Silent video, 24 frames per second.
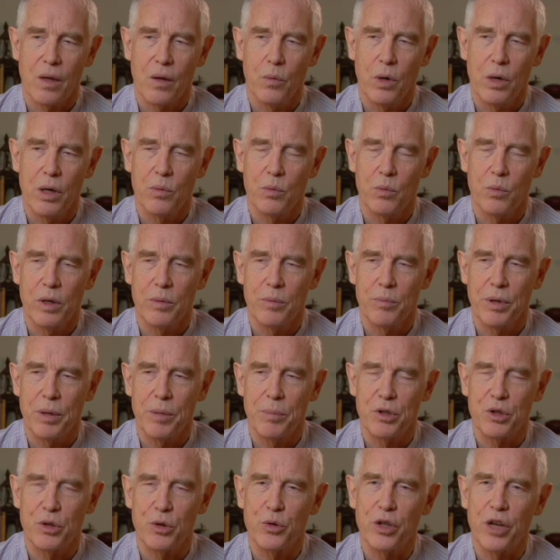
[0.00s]
When
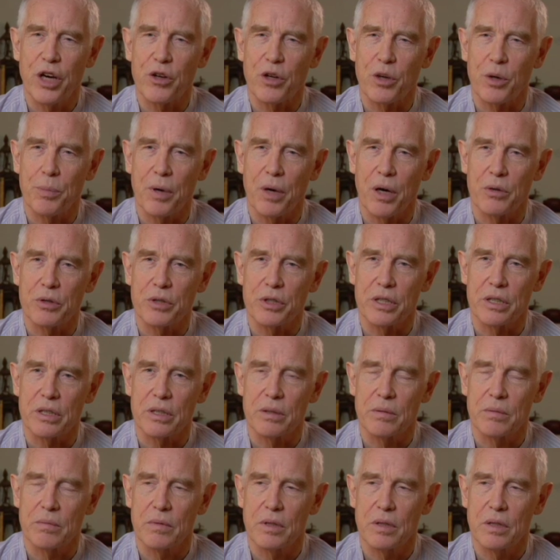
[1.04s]
people do yoga
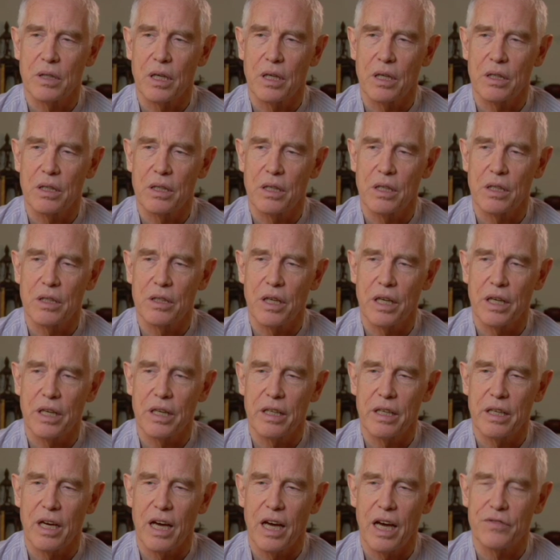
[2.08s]
poses,
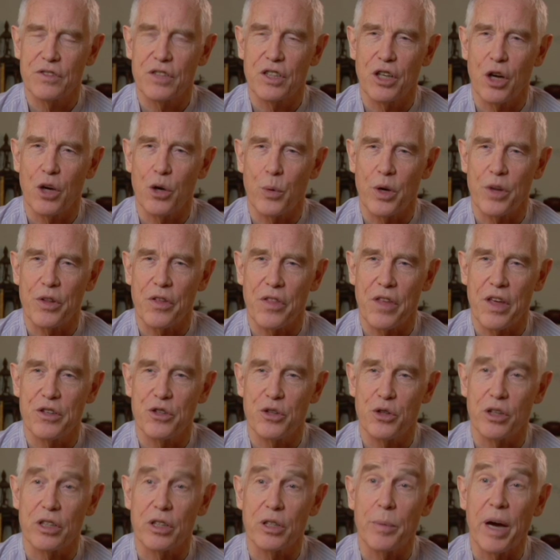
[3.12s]
they have to know whether they're
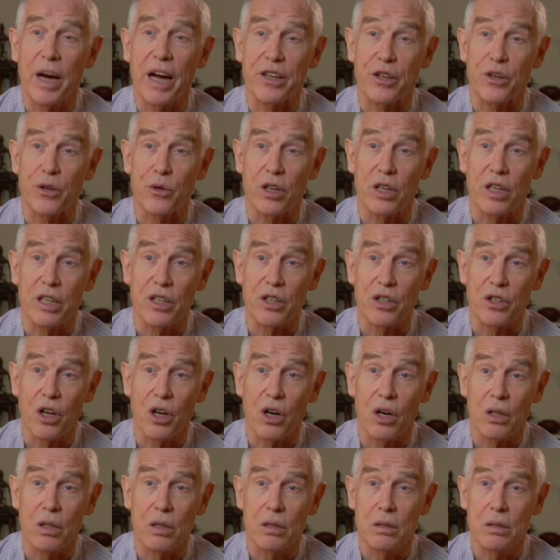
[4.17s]
doing them accurately or
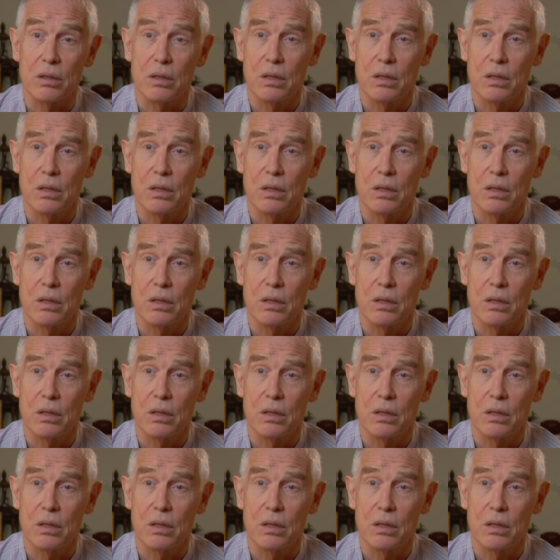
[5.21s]
not.